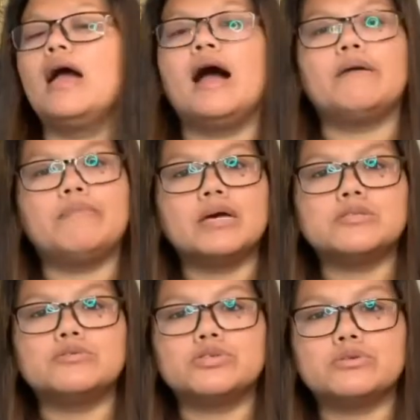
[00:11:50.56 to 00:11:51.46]
I'm not
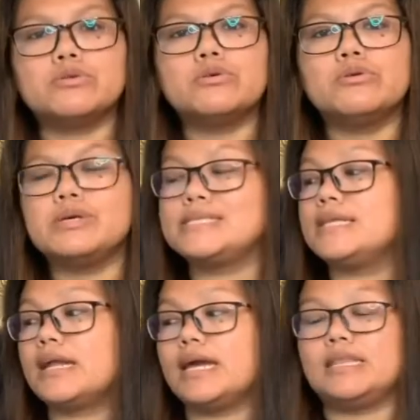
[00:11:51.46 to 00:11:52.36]
so sure who is
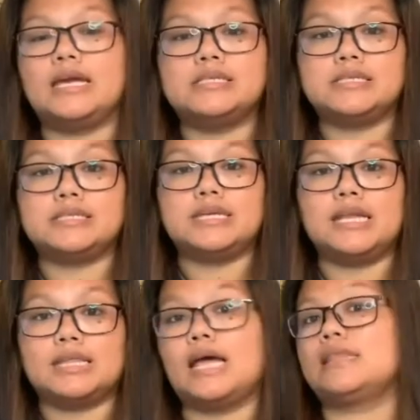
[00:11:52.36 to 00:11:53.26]
the right agency
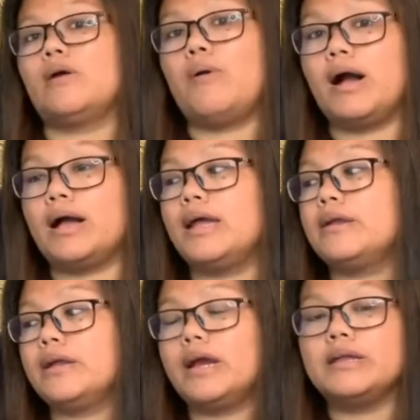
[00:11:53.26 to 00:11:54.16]
na tatawagan
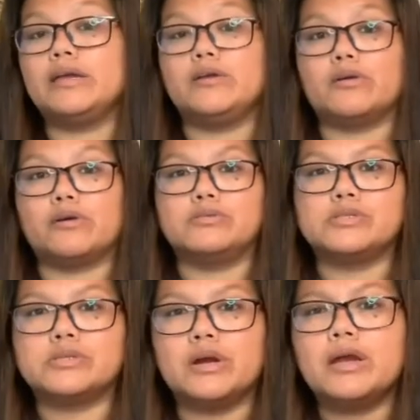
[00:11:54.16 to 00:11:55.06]
regarding your
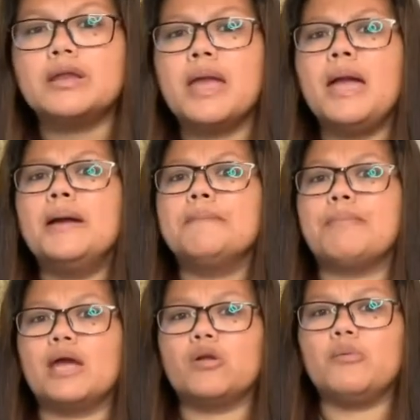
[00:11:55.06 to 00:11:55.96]
concern.
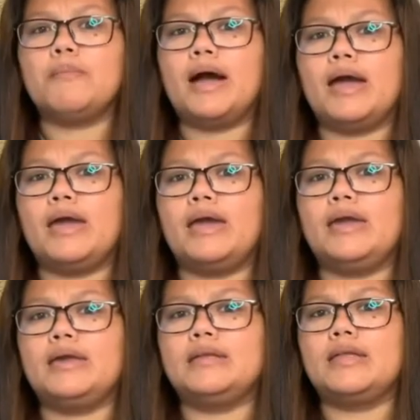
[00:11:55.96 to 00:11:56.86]
Pero
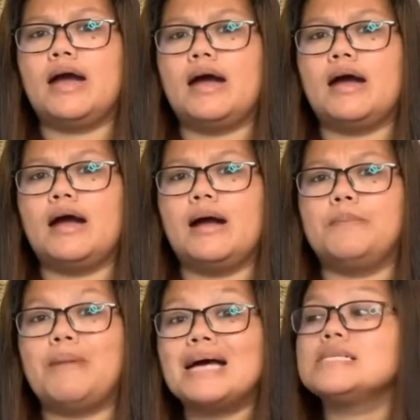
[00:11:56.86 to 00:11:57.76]
may
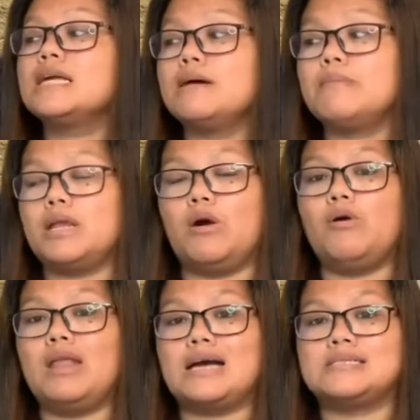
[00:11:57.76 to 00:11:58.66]
nabasa naman
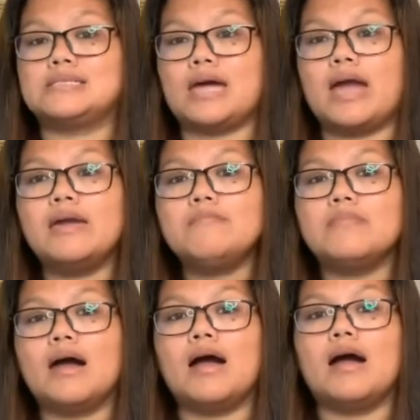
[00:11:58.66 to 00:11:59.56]
ako last
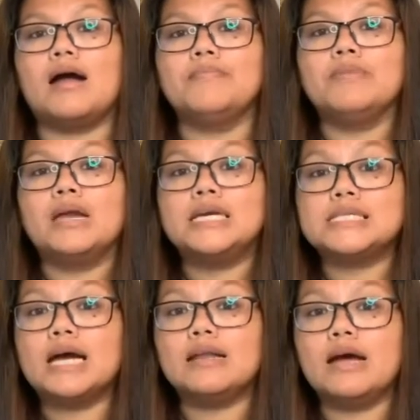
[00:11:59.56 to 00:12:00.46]
time na
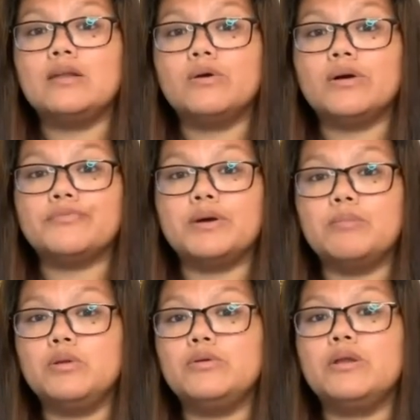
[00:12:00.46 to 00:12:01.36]
isang
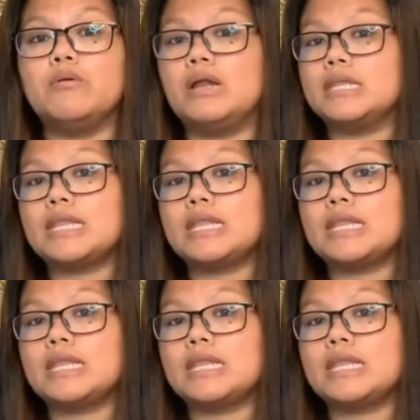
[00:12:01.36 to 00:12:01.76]
non-OFW na wala